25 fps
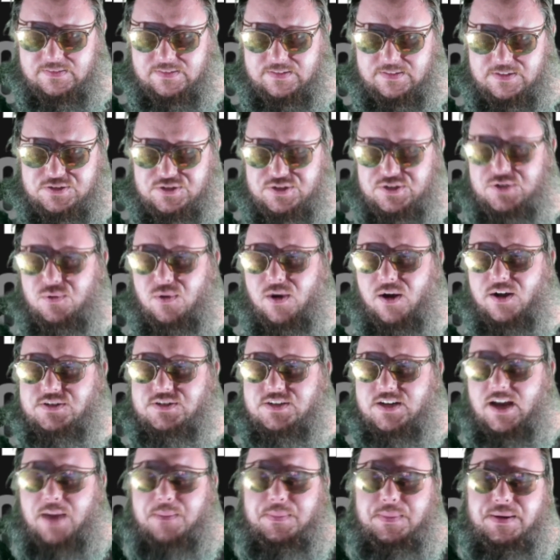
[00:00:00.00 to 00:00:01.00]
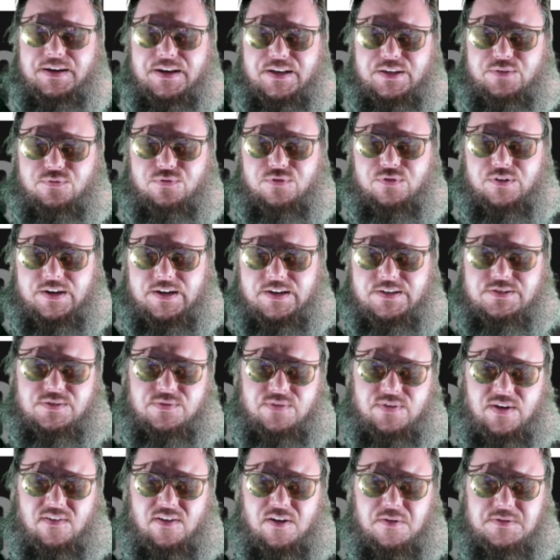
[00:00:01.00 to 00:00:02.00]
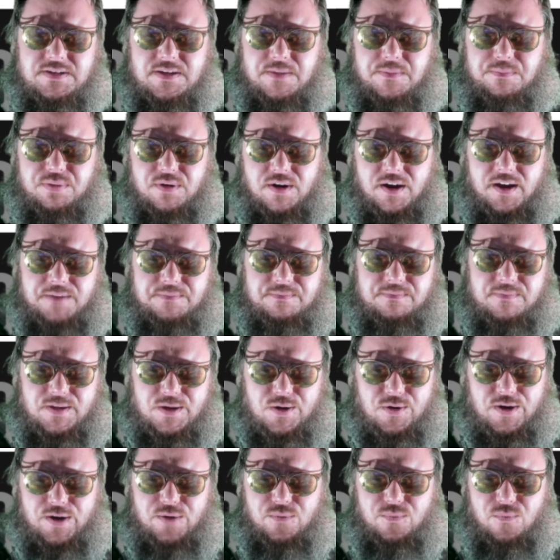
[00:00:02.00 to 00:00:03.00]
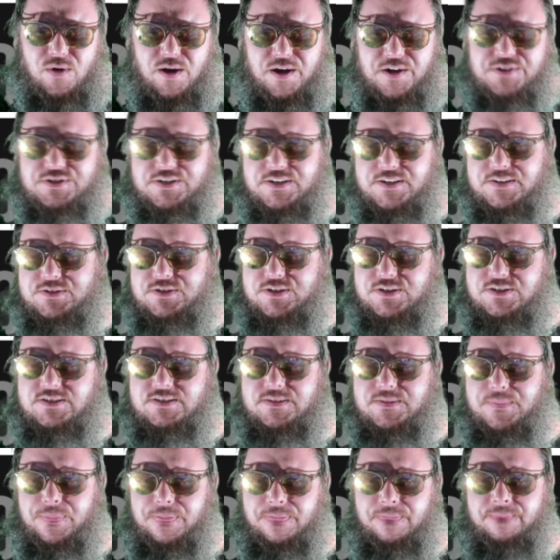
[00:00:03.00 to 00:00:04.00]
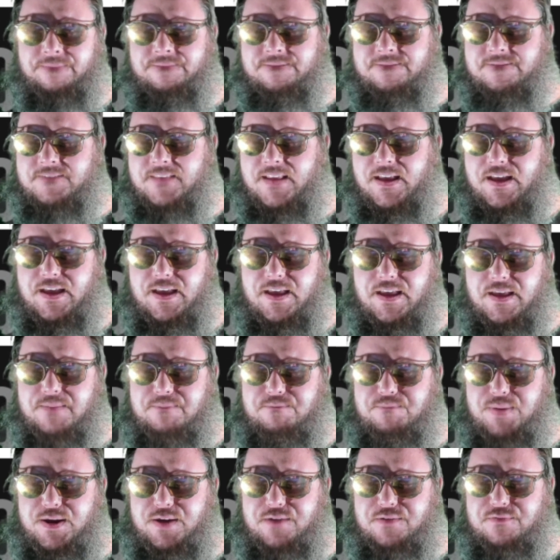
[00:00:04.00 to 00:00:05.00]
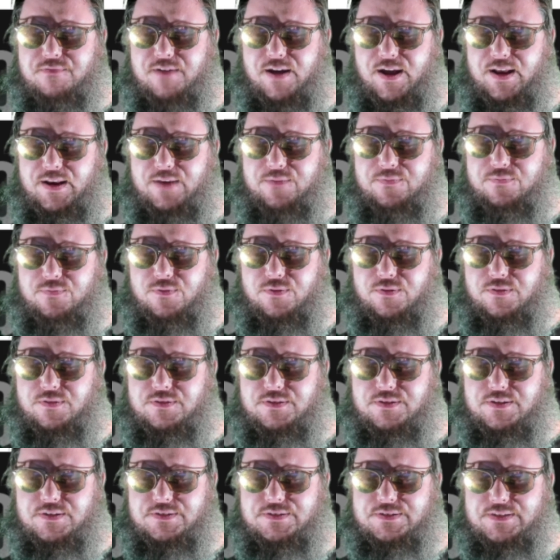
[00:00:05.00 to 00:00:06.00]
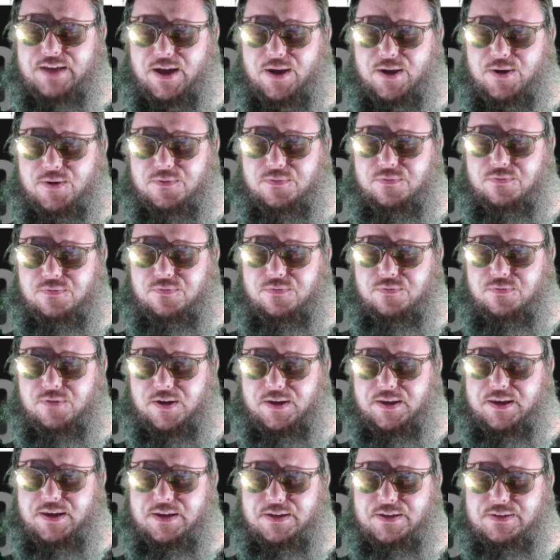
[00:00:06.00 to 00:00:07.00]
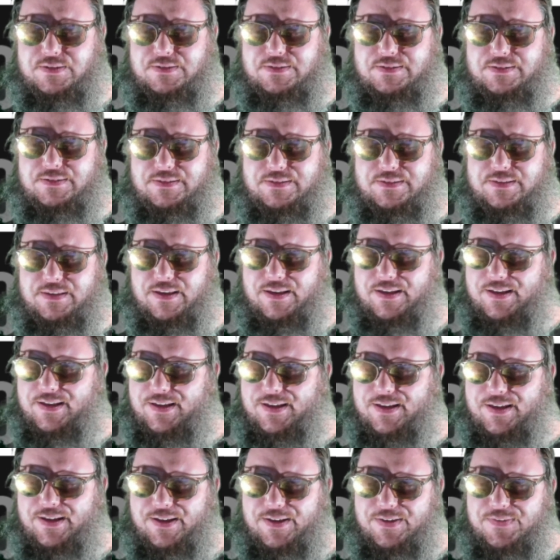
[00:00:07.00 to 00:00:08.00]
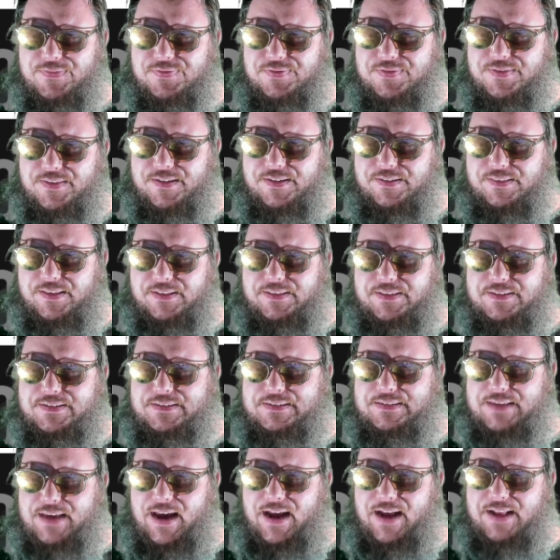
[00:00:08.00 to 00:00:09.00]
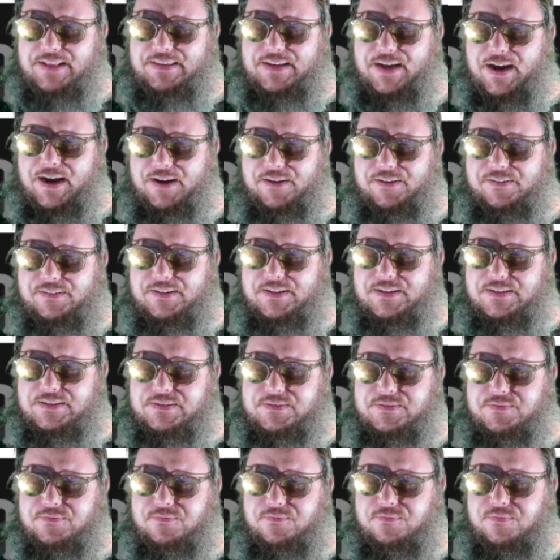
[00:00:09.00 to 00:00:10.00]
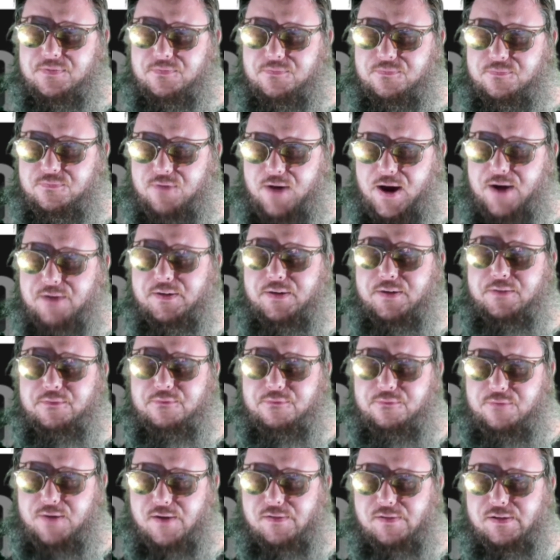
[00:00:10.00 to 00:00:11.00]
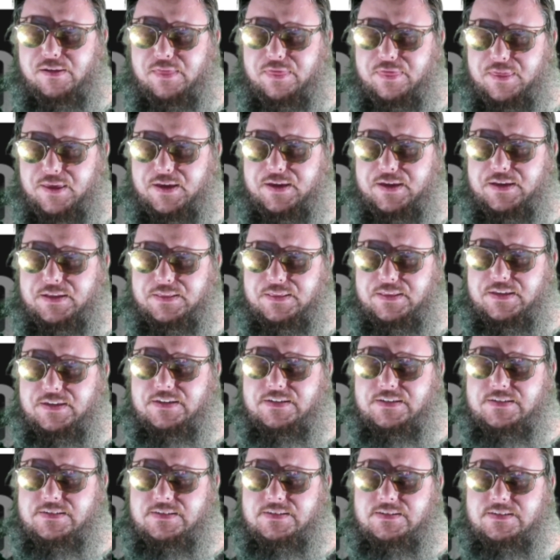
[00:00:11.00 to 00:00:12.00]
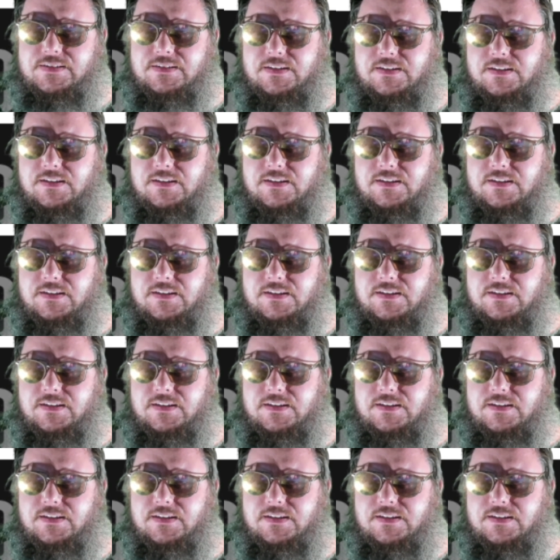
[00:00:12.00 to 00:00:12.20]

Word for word: Should you watch it? I mean, it's free, so if you have Amazon Prime, go ahead and watch it. Just be ready for this how fucking. Like, the satire is very, very thick in this.